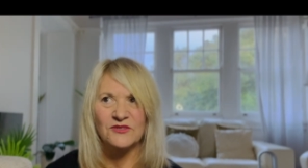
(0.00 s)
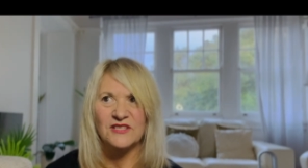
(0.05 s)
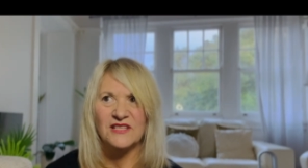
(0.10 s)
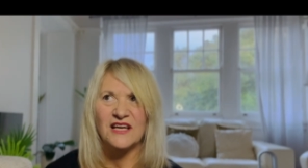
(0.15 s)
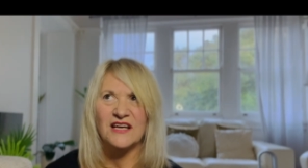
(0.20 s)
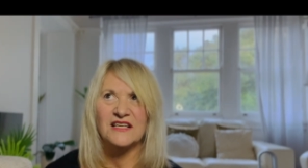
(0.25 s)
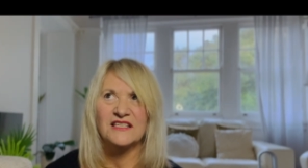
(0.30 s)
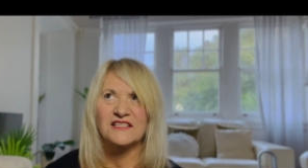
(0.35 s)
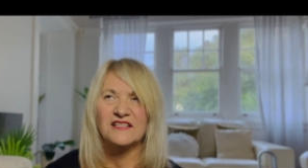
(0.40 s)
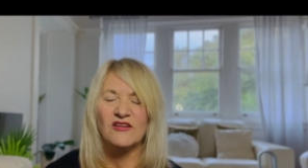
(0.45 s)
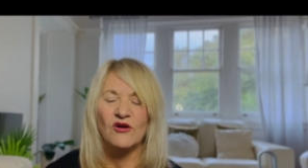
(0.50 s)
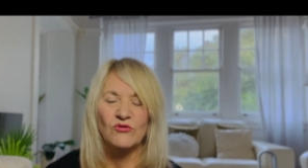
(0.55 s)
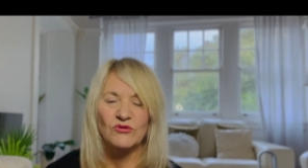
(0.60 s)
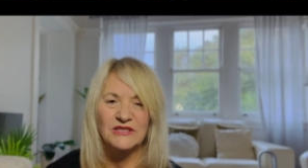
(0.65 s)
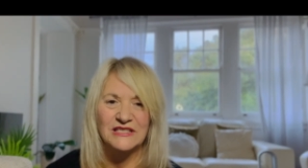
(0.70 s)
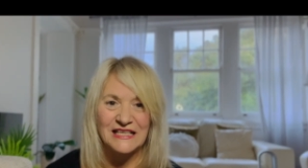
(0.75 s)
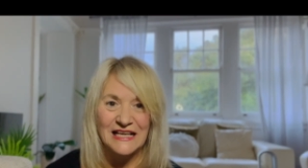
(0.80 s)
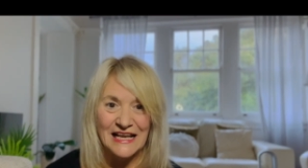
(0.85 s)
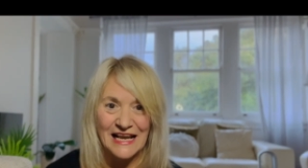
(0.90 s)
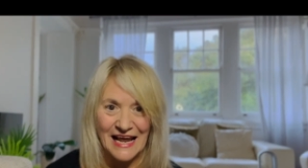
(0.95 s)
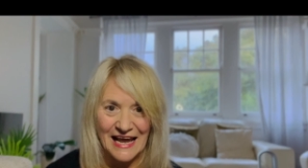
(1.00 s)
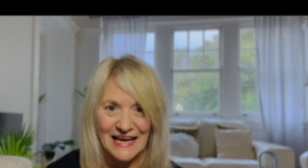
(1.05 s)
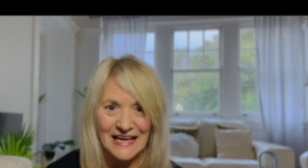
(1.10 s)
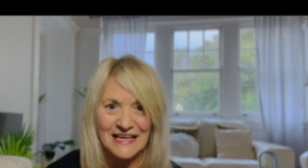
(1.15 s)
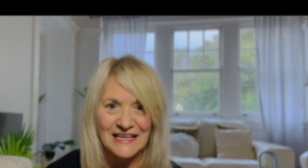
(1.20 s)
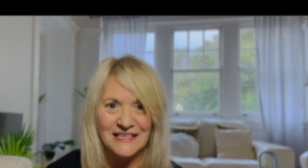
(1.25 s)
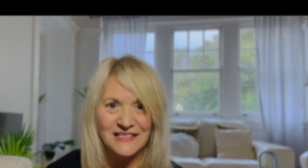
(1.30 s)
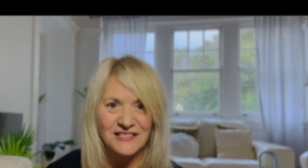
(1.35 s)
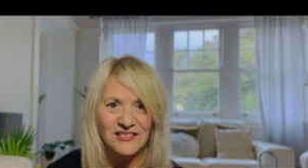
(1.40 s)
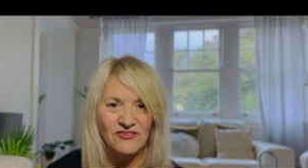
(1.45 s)
There's long
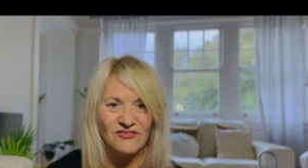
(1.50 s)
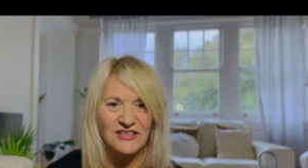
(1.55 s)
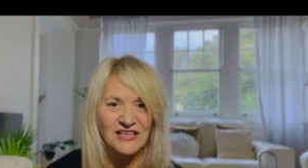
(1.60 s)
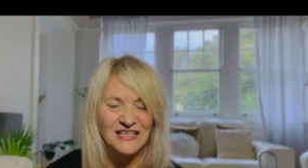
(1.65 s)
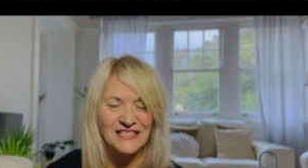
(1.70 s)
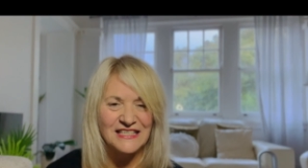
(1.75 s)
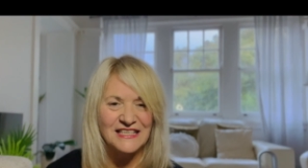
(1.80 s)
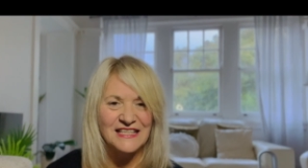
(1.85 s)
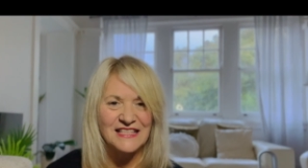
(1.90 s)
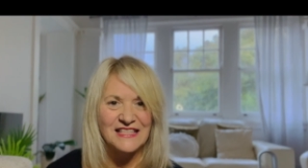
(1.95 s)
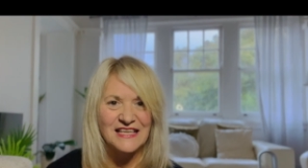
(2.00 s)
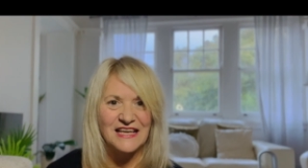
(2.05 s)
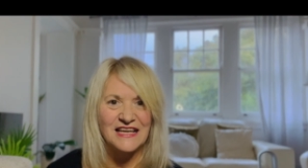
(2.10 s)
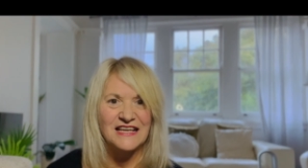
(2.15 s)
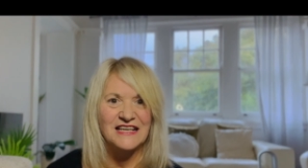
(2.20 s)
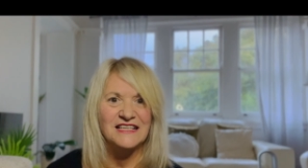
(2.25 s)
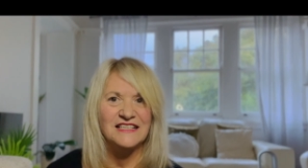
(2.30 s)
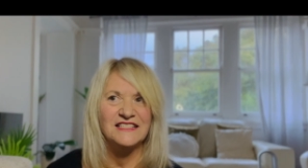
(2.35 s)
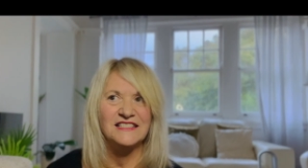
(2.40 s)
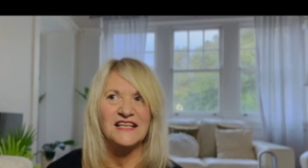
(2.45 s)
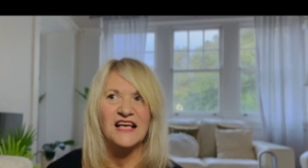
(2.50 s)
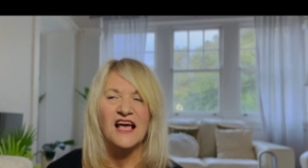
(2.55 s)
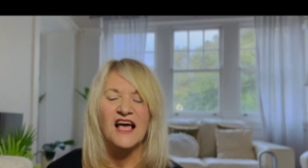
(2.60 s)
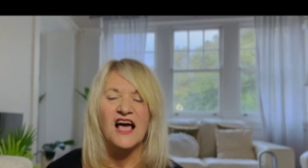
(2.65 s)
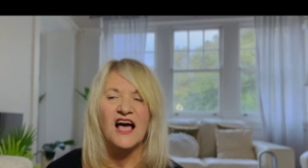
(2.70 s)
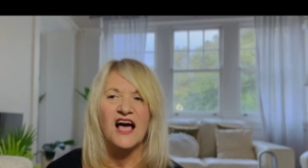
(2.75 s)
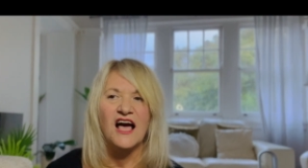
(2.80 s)
delays on getting things.